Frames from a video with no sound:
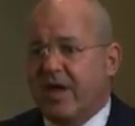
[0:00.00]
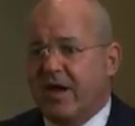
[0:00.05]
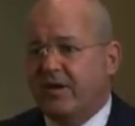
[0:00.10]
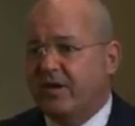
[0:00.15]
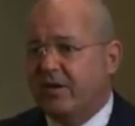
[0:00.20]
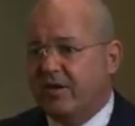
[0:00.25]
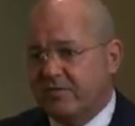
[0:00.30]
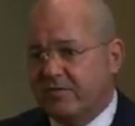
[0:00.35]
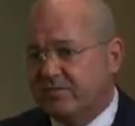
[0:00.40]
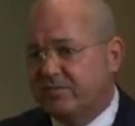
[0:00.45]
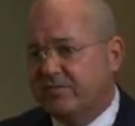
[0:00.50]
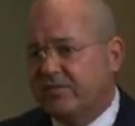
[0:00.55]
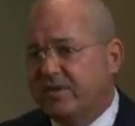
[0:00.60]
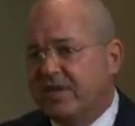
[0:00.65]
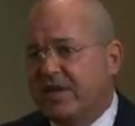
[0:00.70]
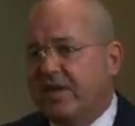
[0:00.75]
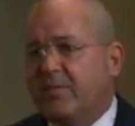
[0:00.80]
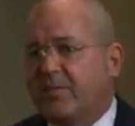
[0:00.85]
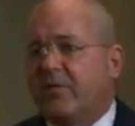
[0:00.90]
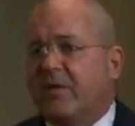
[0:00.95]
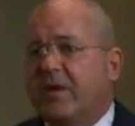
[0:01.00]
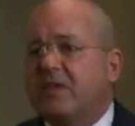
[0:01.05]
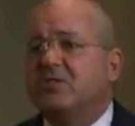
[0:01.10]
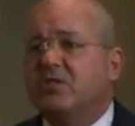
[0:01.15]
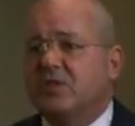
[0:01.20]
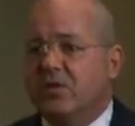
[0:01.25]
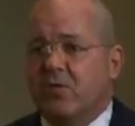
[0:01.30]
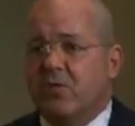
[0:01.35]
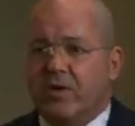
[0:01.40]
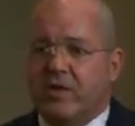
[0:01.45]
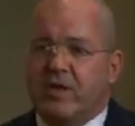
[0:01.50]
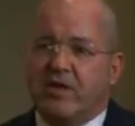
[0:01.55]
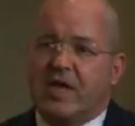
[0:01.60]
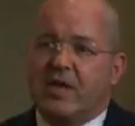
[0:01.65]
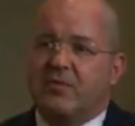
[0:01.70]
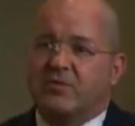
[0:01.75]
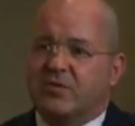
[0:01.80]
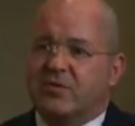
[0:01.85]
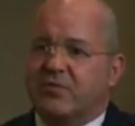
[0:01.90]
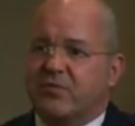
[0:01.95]
How are you going to keep your engine going that
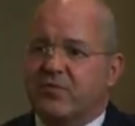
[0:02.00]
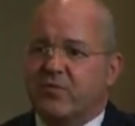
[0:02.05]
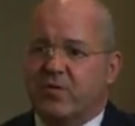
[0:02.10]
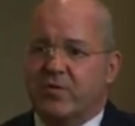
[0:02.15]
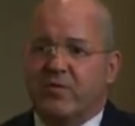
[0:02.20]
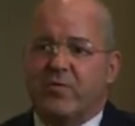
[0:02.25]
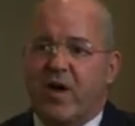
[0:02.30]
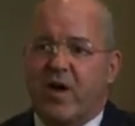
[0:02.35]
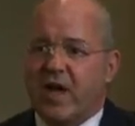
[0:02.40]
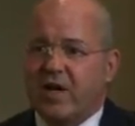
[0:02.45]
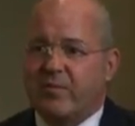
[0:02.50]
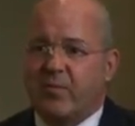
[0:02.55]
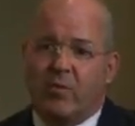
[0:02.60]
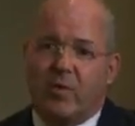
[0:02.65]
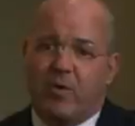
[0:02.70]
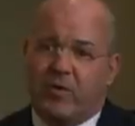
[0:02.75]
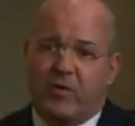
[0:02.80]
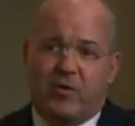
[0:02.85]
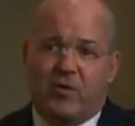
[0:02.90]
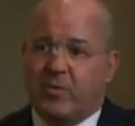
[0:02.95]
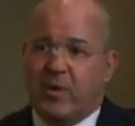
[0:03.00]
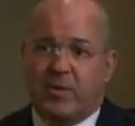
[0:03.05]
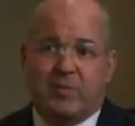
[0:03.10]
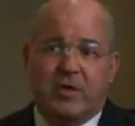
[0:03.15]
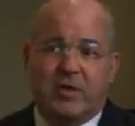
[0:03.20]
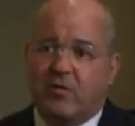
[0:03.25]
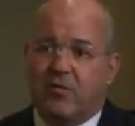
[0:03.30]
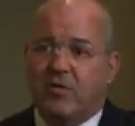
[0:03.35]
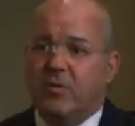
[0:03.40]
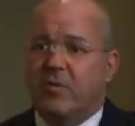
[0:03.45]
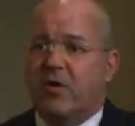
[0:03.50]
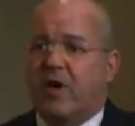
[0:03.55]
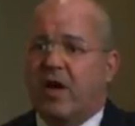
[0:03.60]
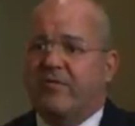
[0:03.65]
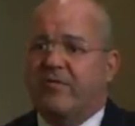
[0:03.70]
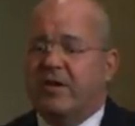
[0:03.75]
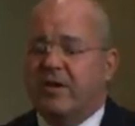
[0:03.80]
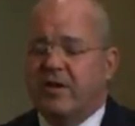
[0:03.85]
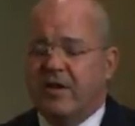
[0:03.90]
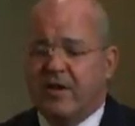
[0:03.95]
keeps your firm viable, whether you're public or
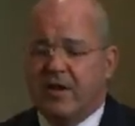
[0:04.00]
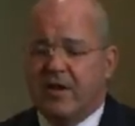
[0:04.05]
private?